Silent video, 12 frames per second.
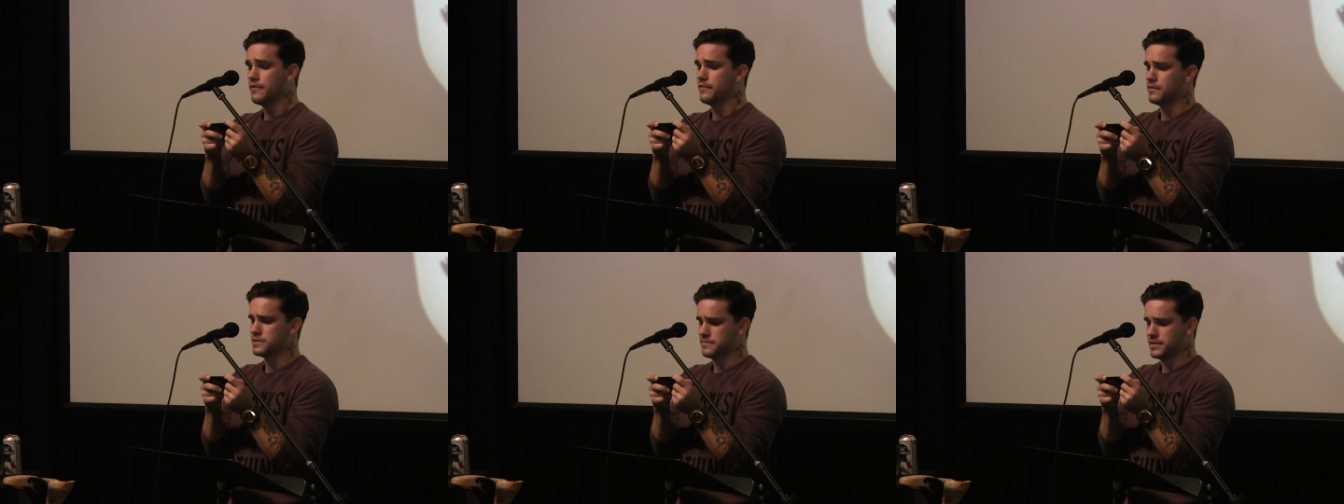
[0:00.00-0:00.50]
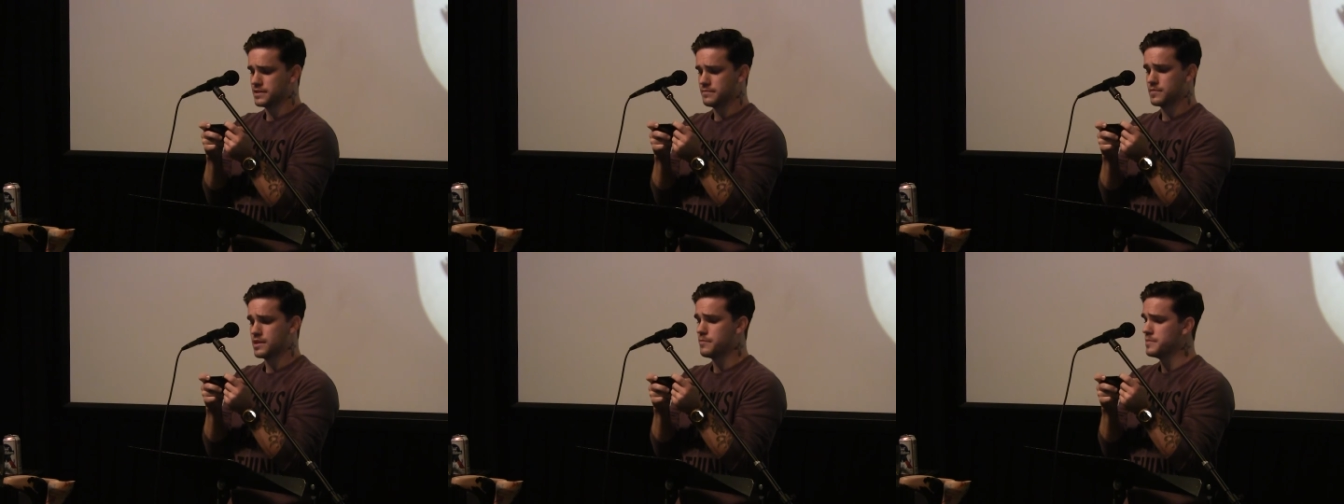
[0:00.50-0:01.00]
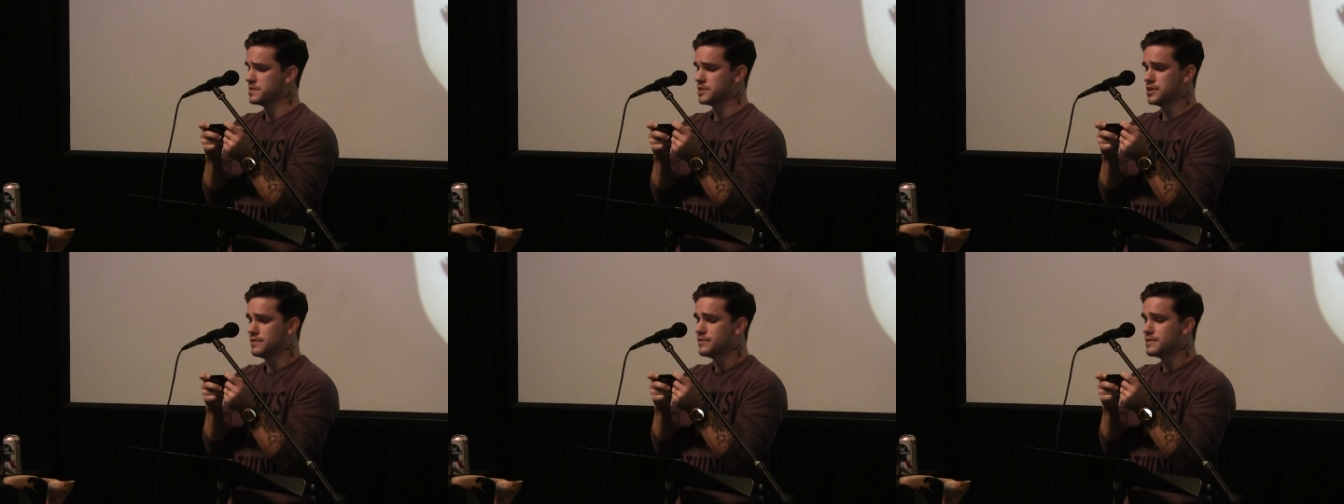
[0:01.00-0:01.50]
falls victim to the
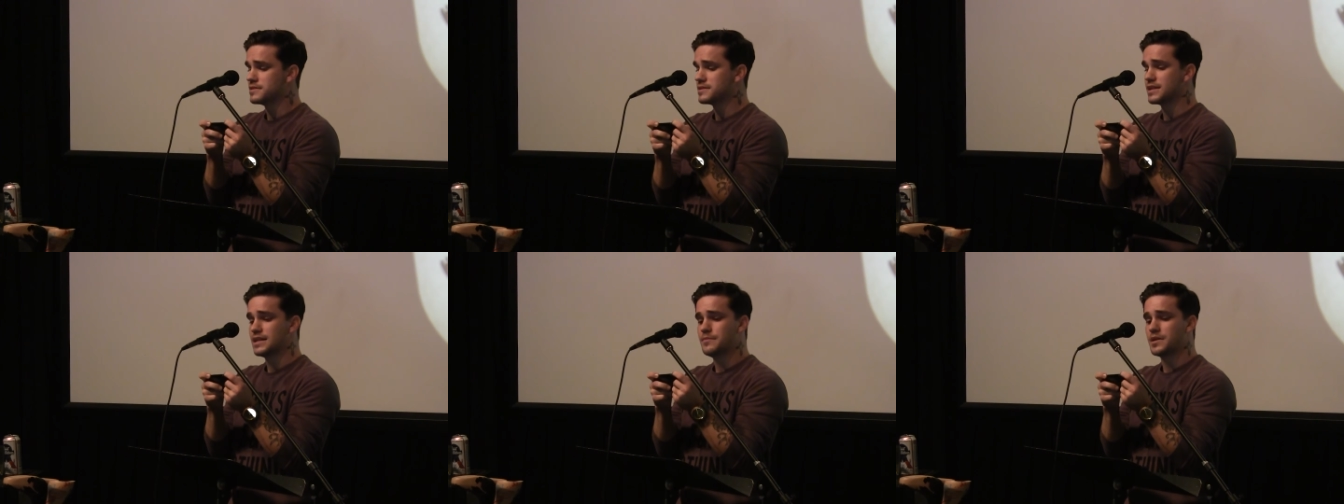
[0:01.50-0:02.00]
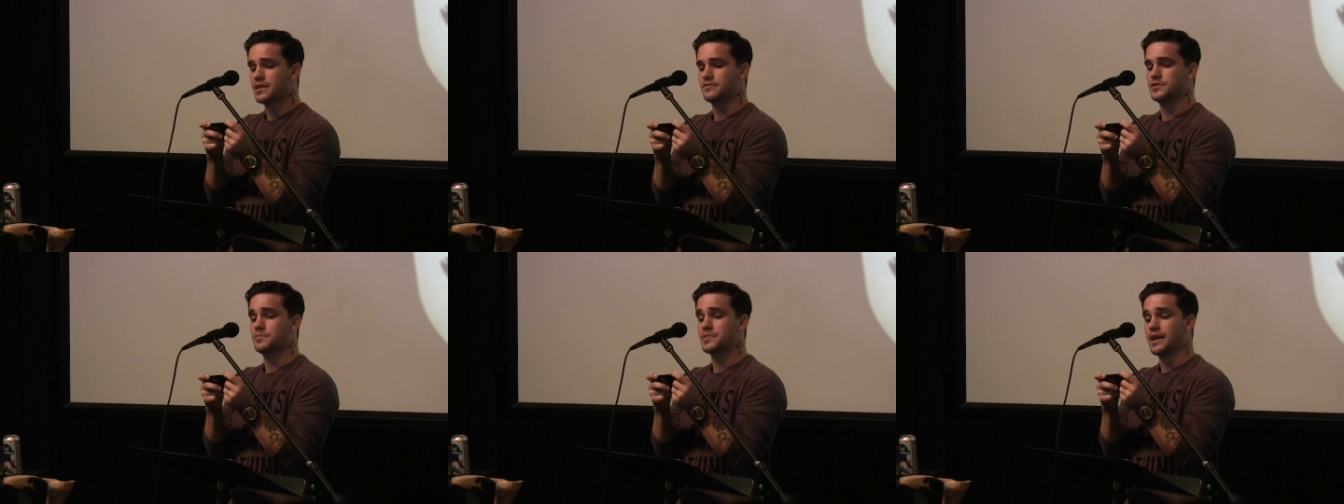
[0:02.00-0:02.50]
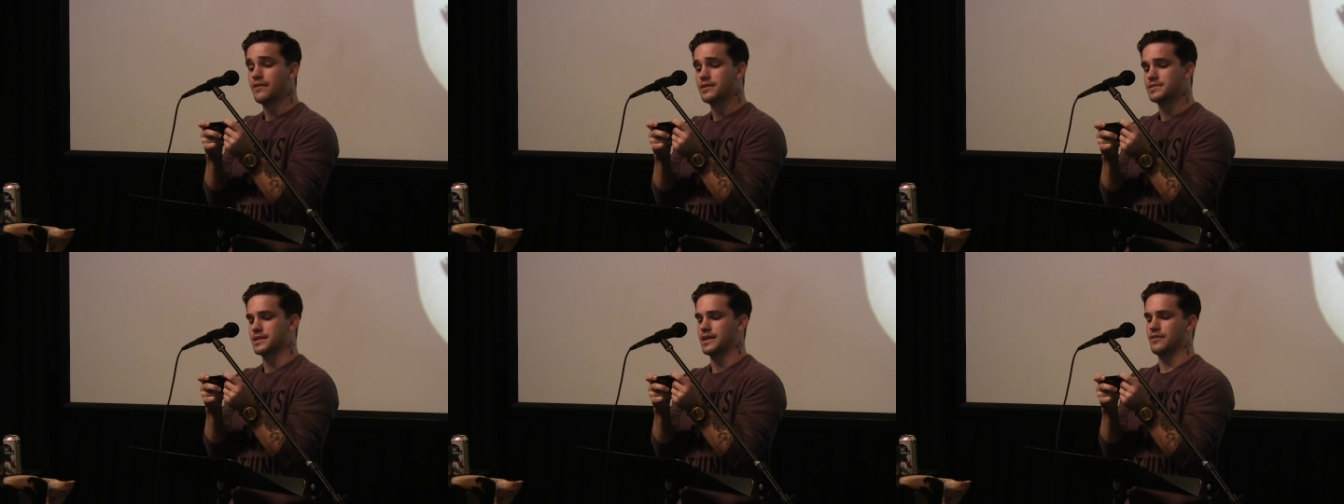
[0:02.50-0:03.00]
mischievous scheming of Jim
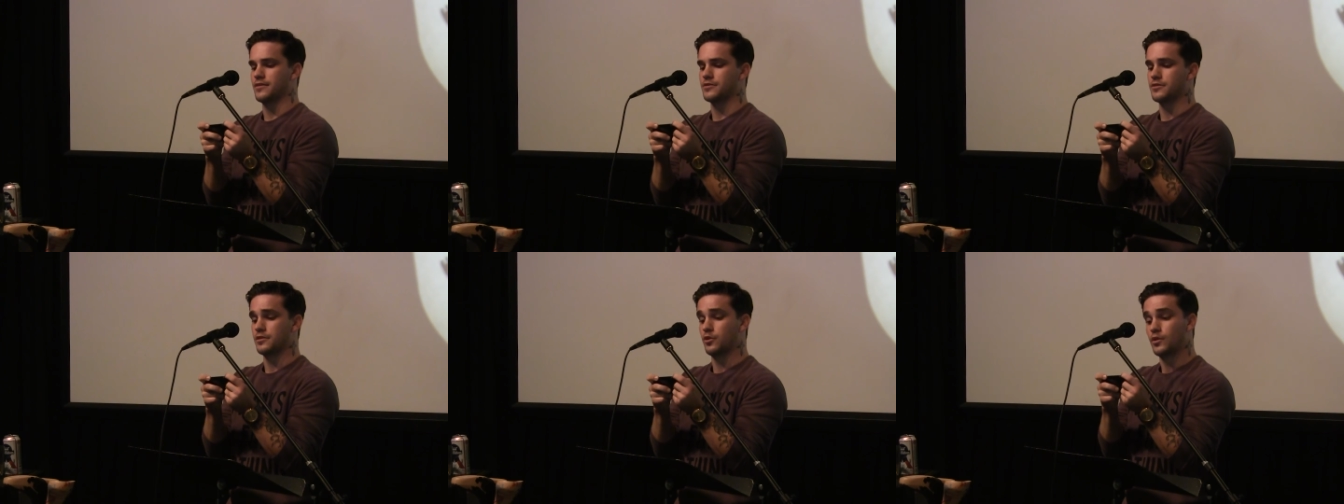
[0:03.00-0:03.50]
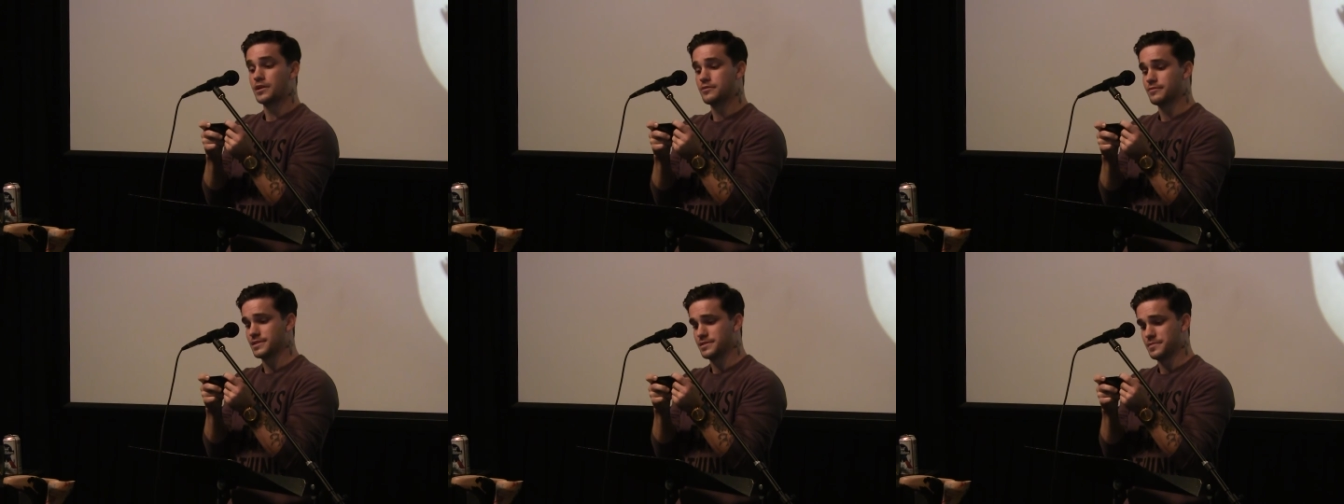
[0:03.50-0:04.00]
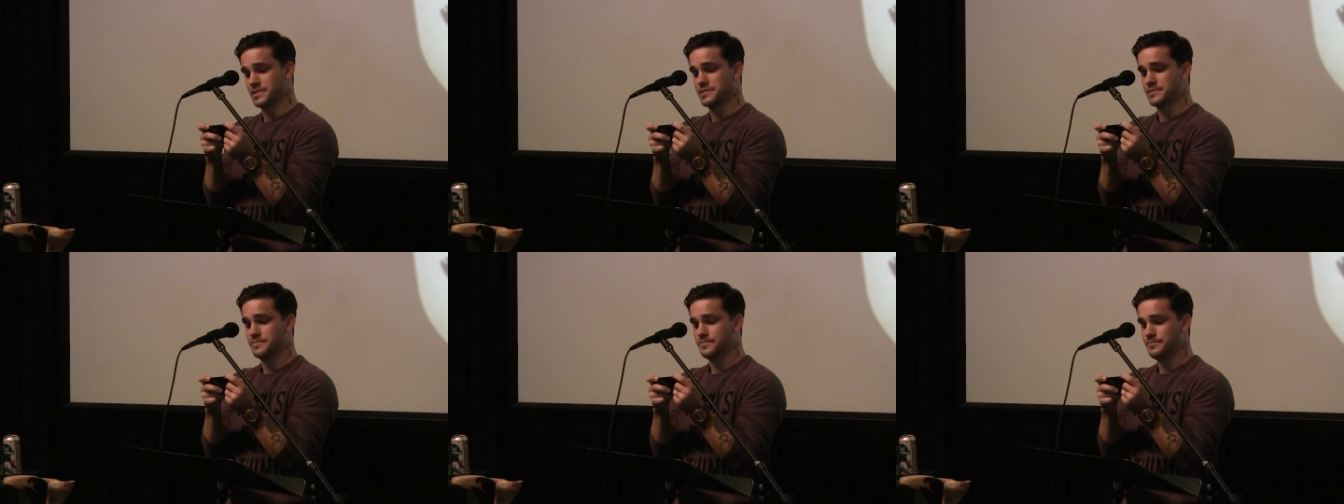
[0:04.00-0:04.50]
Carrey's character, Lloyd
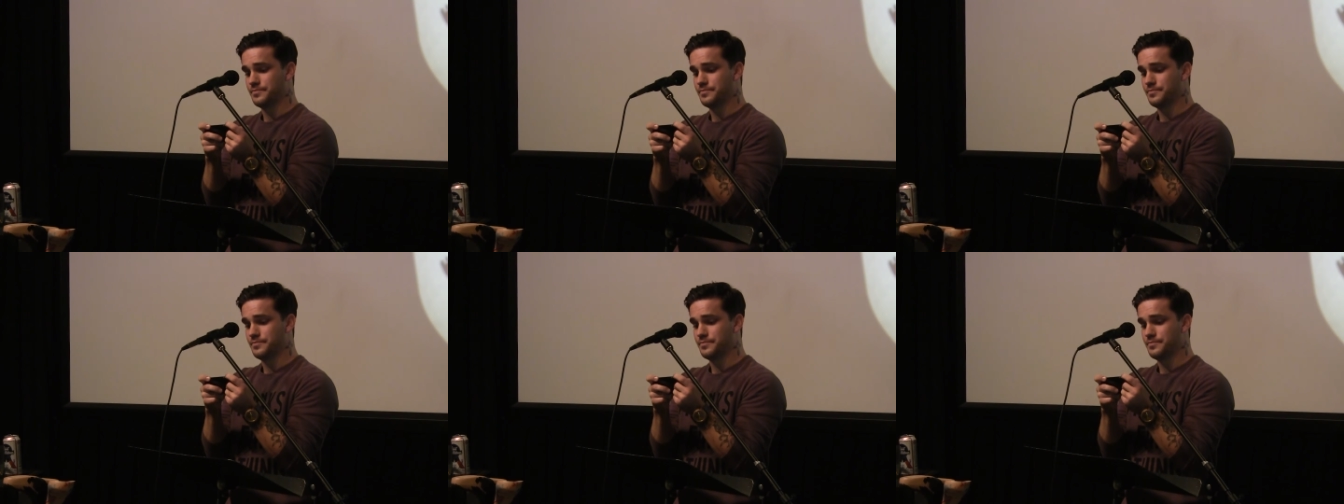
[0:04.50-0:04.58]
Christmas.